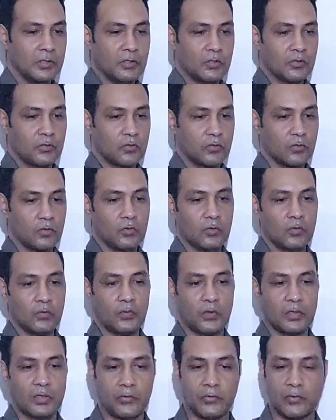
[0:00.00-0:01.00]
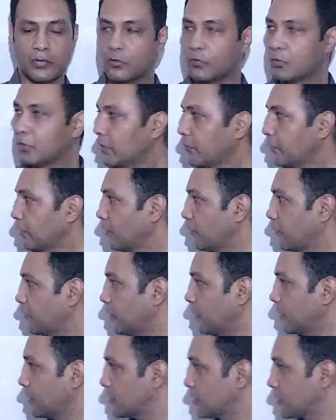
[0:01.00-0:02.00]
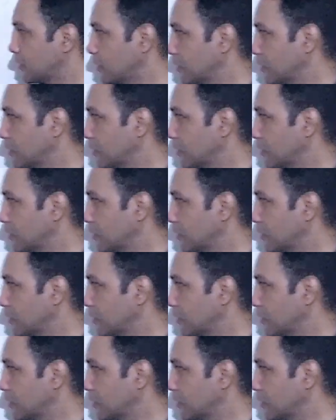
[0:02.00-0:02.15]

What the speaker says: So what I will do, I will first